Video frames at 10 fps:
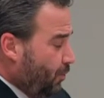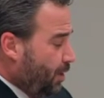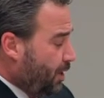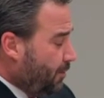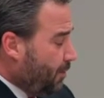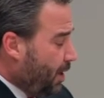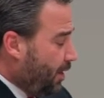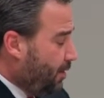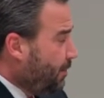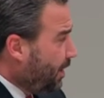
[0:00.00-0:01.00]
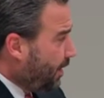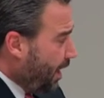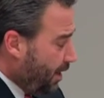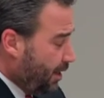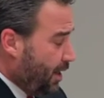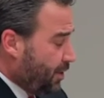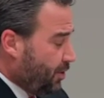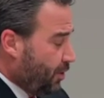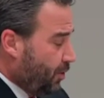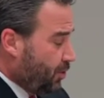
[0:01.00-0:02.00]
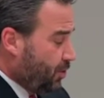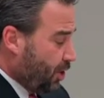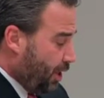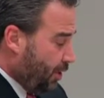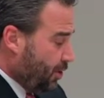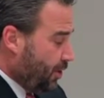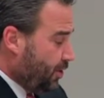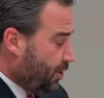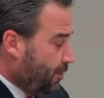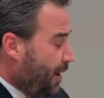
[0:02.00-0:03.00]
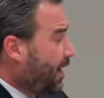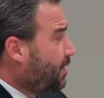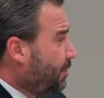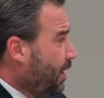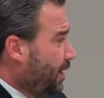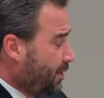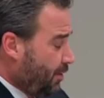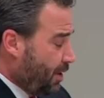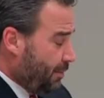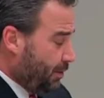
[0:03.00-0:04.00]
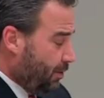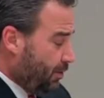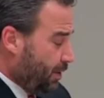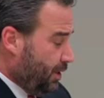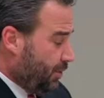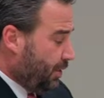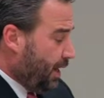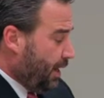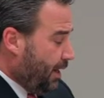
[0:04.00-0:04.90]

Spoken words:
We need to be ready to mitigate against those challenges and to maximize our opportunities.